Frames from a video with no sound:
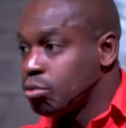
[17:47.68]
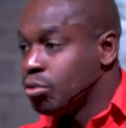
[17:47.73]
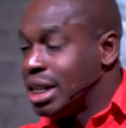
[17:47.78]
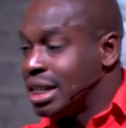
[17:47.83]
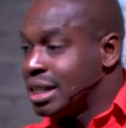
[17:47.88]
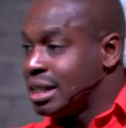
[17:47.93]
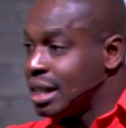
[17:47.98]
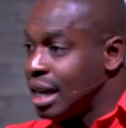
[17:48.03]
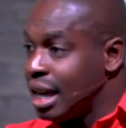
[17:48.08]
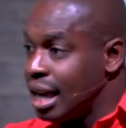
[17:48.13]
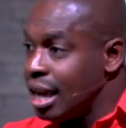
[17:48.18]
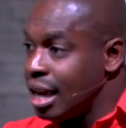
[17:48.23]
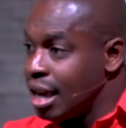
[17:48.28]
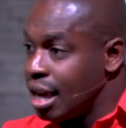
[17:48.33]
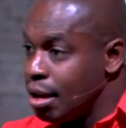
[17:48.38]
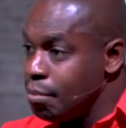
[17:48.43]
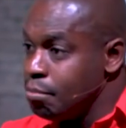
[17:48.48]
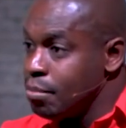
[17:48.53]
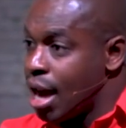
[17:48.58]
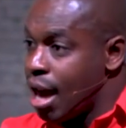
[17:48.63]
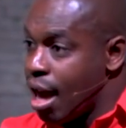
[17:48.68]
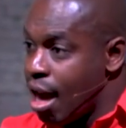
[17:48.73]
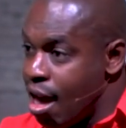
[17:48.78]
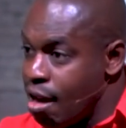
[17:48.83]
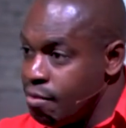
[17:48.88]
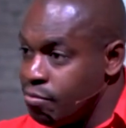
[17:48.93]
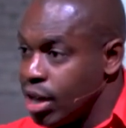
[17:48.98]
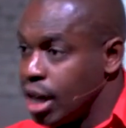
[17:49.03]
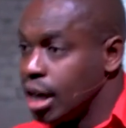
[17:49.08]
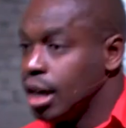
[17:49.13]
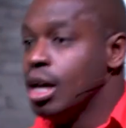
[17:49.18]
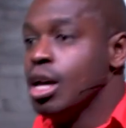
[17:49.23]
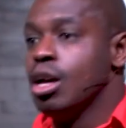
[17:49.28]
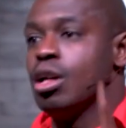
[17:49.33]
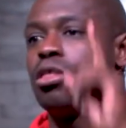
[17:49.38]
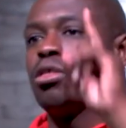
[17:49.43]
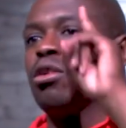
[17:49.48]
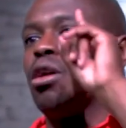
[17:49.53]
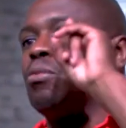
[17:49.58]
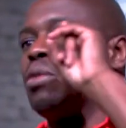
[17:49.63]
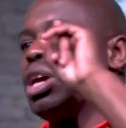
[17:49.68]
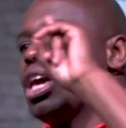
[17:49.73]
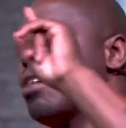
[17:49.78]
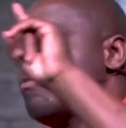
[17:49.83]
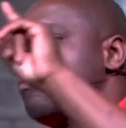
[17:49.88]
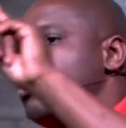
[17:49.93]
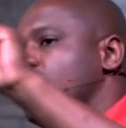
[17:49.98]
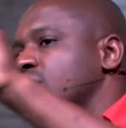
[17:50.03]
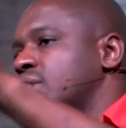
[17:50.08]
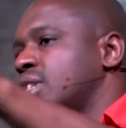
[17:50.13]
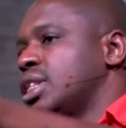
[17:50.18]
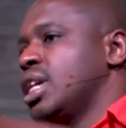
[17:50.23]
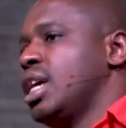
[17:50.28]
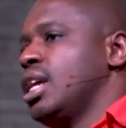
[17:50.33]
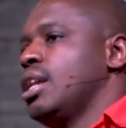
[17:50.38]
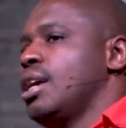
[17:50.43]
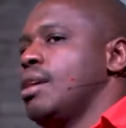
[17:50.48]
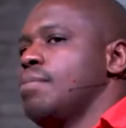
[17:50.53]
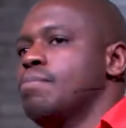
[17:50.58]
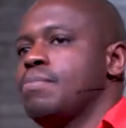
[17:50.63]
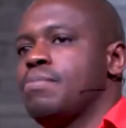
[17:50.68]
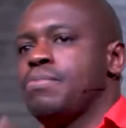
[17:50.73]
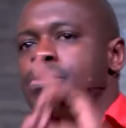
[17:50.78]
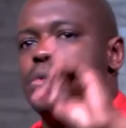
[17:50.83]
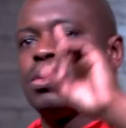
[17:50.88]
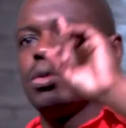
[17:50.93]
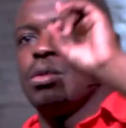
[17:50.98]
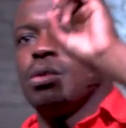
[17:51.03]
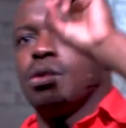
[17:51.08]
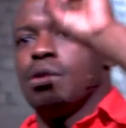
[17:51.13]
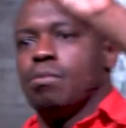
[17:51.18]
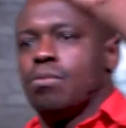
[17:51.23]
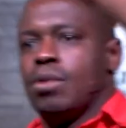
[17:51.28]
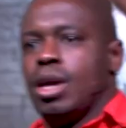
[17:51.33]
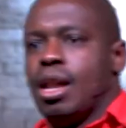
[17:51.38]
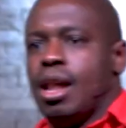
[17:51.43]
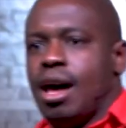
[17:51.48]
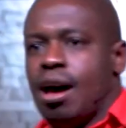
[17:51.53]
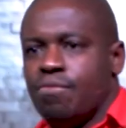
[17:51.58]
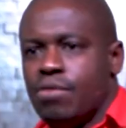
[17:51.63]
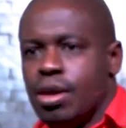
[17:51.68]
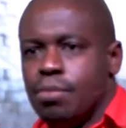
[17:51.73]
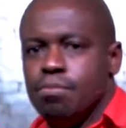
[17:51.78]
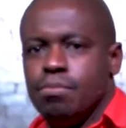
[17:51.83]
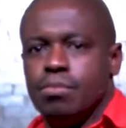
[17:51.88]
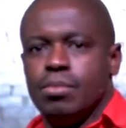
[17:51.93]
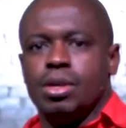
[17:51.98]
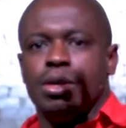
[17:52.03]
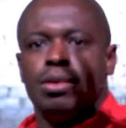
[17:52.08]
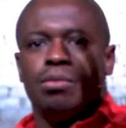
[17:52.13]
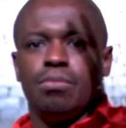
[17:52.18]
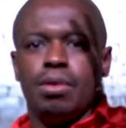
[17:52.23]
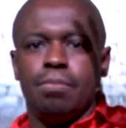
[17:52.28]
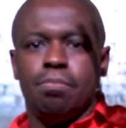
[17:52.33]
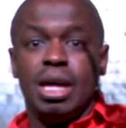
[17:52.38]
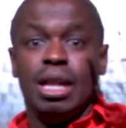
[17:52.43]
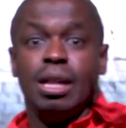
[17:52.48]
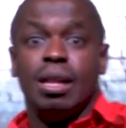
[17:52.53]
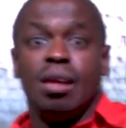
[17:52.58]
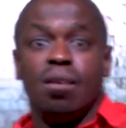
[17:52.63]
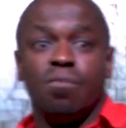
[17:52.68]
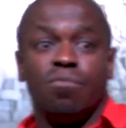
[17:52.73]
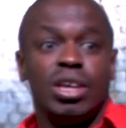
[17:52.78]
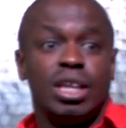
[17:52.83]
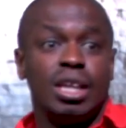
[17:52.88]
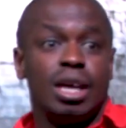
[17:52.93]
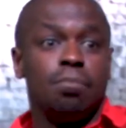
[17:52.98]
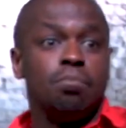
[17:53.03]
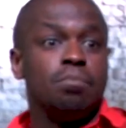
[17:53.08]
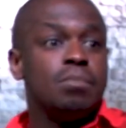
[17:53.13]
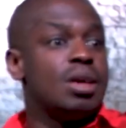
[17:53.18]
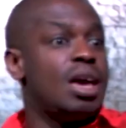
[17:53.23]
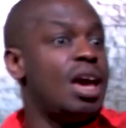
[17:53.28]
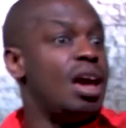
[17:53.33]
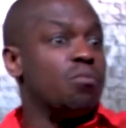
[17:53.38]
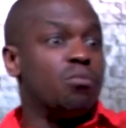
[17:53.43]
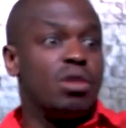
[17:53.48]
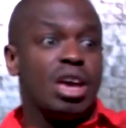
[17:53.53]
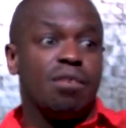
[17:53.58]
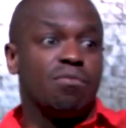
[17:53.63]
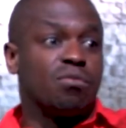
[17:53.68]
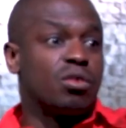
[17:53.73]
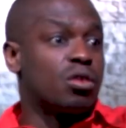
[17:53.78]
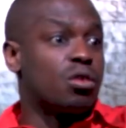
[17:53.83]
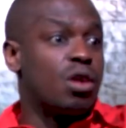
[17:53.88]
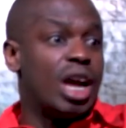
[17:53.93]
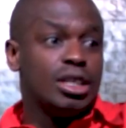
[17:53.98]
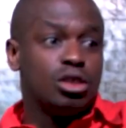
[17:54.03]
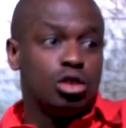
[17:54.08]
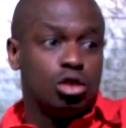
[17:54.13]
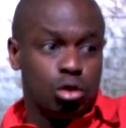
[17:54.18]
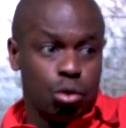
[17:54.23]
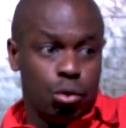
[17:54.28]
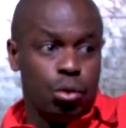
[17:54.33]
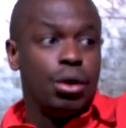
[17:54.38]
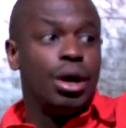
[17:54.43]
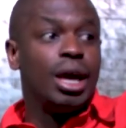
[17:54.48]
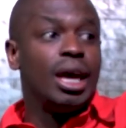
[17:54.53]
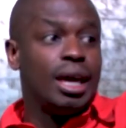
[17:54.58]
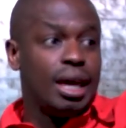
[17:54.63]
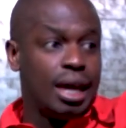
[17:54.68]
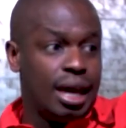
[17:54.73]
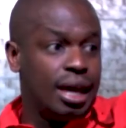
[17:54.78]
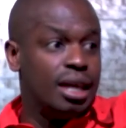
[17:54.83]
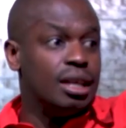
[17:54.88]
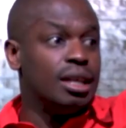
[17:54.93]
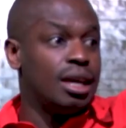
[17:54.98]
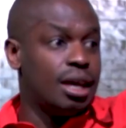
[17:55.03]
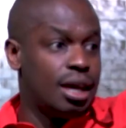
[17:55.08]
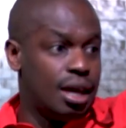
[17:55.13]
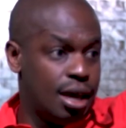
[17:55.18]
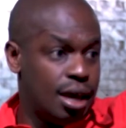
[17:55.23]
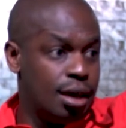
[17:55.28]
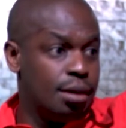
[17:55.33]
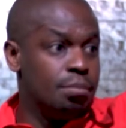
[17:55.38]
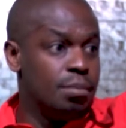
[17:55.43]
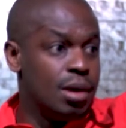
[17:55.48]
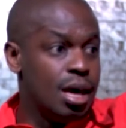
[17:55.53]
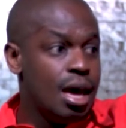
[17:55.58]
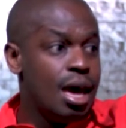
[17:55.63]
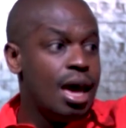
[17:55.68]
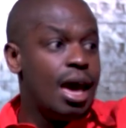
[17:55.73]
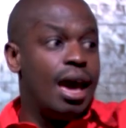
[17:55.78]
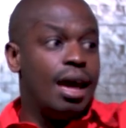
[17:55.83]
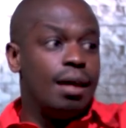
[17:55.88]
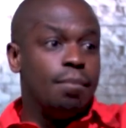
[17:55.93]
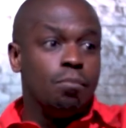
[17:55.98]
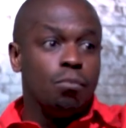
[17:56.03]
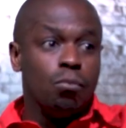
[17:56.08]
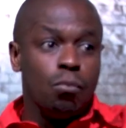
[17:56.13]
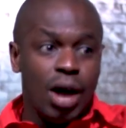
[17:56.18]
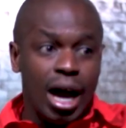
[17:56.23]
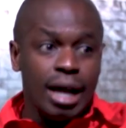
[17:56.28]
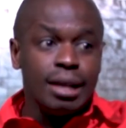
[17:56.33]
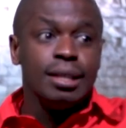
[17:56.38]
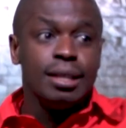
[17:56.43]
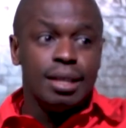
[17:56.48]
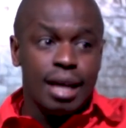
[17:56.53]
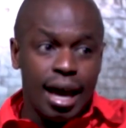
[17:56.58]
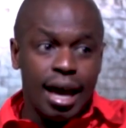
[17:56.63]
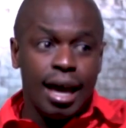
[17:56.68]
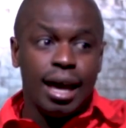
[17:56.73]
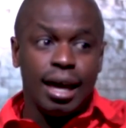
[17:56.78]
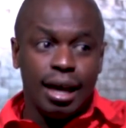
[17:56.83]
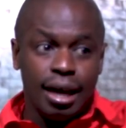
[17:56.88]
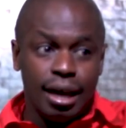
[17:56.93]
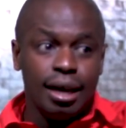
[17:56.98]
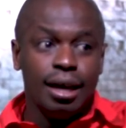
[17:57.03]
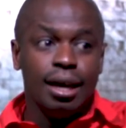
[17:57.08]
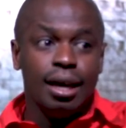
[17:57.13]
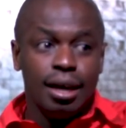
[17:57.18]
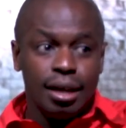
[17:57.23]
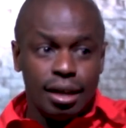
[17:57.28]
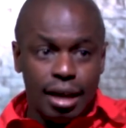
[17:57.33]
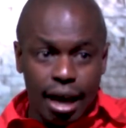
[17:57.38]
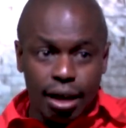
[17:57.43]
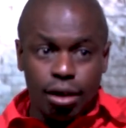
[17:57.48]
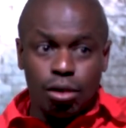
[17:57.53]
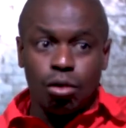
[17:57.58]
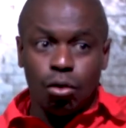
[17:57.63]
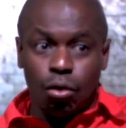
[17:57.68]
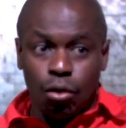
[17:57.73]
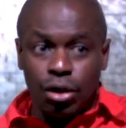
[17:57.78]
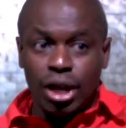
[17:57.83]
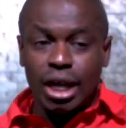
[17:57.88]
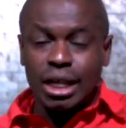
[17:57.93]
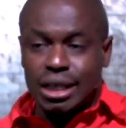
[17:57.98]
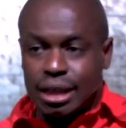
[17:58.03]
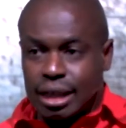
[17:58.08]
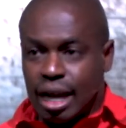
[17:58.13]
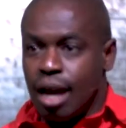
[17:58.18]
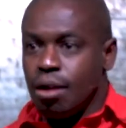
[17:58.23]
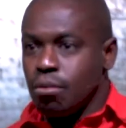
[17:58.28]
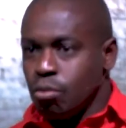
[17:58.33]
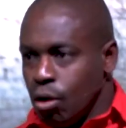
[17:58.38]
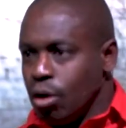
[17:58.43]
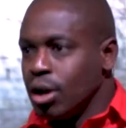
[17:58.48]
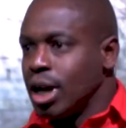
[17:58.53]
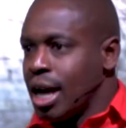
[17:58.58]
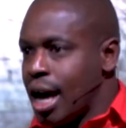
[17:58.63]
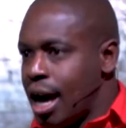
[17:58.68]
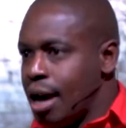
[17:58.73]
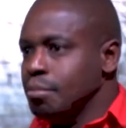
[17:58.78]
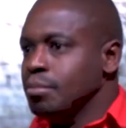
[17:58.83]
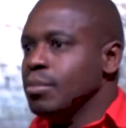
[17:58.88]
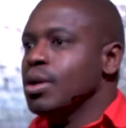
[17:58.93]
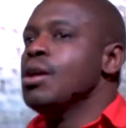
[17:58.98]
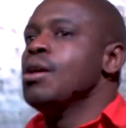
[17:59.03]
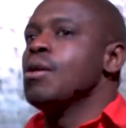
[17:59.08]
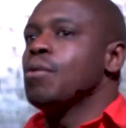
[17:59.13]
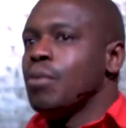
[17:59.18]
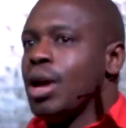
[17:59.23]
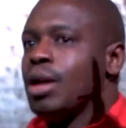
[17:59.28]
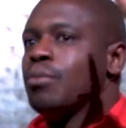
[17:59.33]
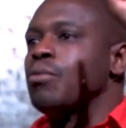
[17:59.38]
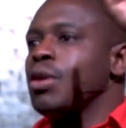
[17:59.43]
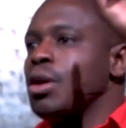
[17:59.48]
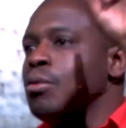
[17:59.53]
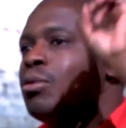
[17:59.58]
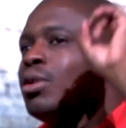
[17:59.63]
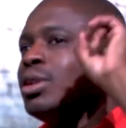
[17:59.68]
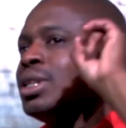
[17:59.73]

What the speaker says: we see him having, though we have not seen him. We love him, we believe in him, and we have great joy in him. And one day, that glorious day will come when we will